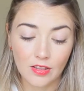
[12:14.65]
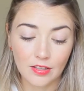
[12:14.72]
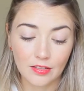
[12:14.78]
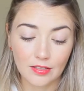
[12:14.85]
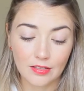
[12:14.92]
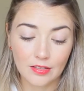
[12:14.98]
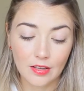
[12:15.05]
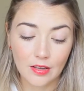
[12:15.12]
This
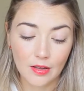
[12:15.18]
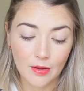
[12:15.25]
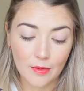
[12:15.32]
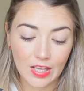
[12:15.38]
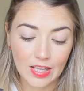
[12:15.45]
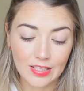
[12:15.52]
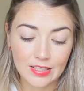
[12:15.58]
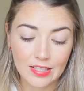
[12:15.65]
is the
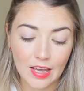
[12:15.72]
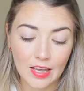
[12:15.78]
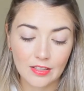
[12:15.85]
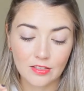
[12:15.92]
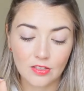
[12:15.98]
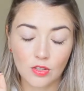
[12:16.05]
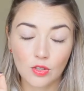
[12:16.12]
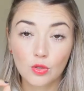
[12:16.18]

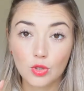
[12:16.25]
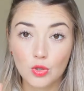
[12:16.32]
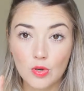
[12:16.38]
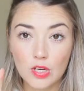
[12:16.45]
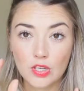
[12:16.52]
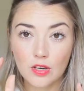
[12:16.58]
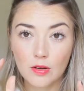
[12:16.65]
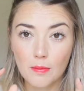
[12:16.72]
Intense
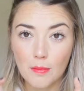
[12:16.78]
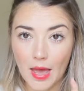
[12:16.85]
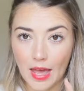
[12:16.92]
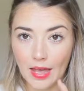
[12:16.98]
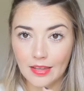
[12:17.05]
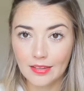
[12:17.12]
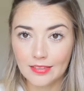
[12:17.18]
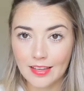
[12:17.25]
Nutrition
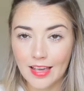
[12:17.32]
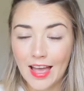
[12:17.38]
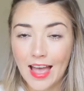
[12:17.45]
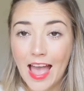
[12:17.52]
Mask.